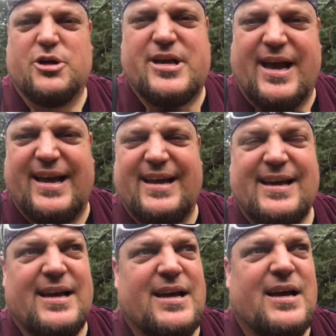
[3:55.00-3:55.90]
Okay,
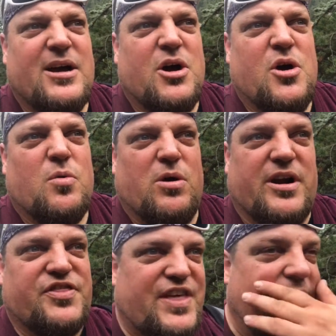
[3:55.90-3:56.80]
we're
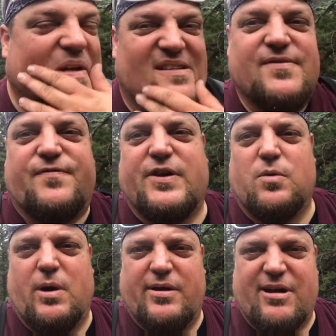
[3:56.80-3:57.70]
1,000 feet
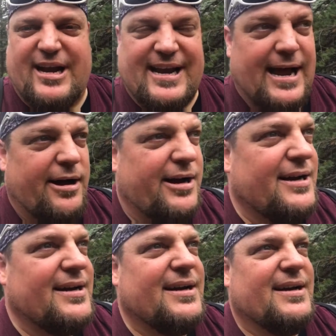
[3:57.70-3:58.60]
away right now.
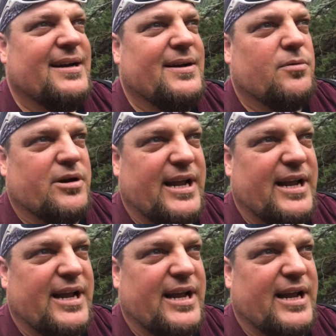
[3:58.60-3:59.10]
We're at